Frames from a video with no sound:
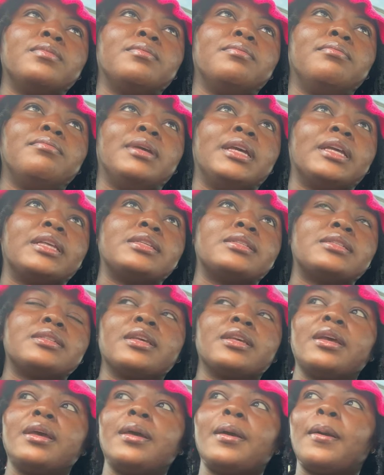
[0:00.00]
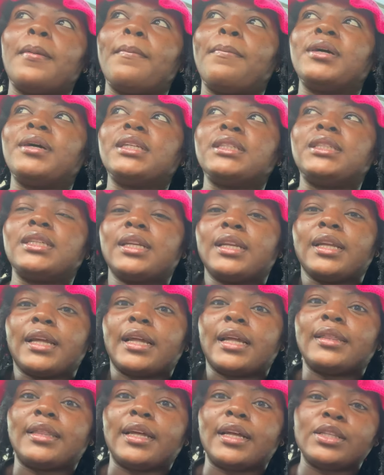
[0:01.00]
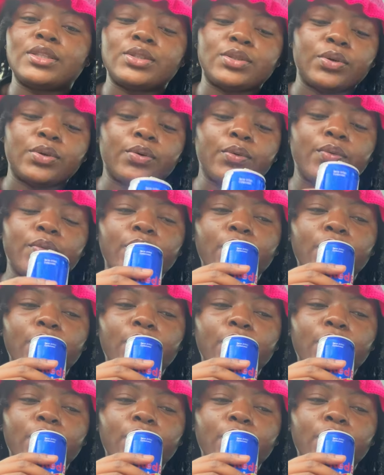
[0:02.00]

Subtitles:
mix, but I didn't get that. So